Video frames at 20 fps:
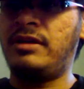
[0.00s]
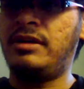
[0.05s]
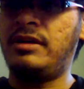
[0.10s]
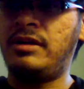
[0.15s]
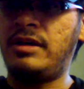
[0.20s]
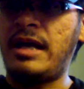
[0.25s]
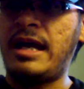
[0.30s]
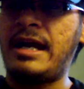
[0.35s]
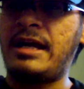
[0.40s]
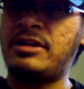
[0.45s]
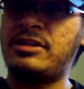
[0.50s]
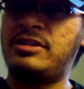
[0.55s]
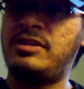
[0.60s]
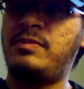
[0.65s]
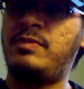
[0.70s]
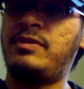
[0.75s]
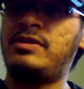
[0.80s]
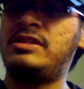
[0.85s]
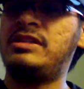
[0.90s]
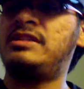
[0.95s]
to actually
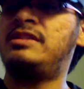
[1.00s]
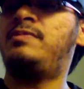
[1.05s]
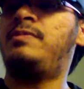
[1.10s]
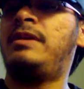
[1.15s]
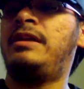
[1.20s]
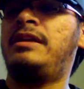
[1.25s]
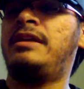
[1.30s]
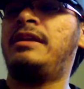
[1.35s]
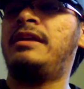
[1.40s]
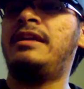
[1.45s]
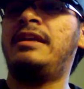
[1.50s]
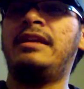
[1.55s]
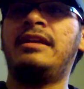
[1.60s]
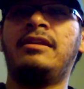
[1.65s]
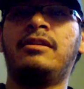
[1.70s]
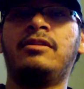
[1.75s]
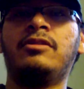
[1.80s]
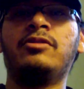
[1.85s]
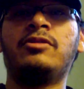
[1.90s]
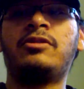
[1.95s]
participate in getting the
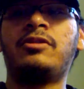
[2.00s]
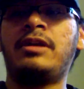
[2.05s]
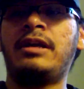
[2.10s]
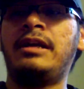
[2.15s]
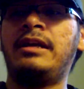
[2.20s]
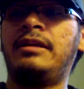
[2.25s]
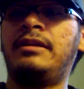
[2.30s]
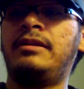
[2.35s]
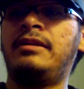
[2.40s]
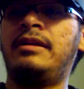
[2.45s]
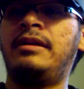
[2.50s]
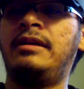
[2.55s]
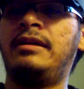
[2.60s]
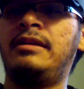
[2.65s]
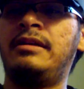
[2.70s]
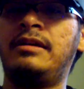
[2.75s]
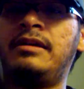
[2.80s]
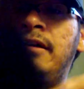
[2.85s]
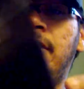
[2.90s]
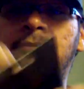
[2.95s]
Loot Crate
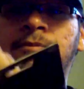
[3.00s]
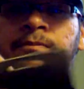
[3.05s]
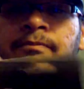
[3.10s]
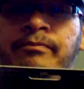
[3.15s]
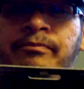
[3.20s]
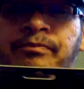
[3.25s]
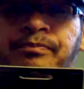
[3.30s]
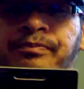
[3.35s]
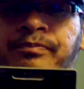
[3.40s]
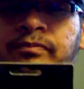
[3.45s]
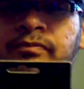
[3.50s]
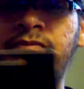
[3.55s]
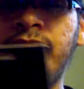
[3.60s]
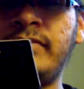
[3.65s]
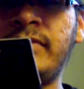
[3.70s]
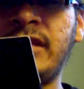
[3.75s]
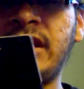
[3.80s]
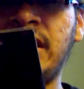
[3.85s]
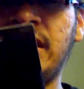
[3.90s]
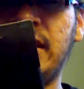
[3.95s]
and
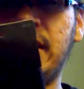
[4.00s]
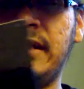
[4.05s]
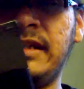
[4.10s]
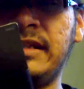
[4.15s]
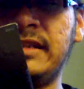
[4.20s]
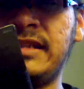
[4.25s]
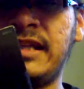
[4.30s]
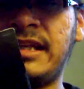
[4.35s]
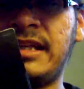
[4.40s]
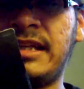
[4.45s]
things like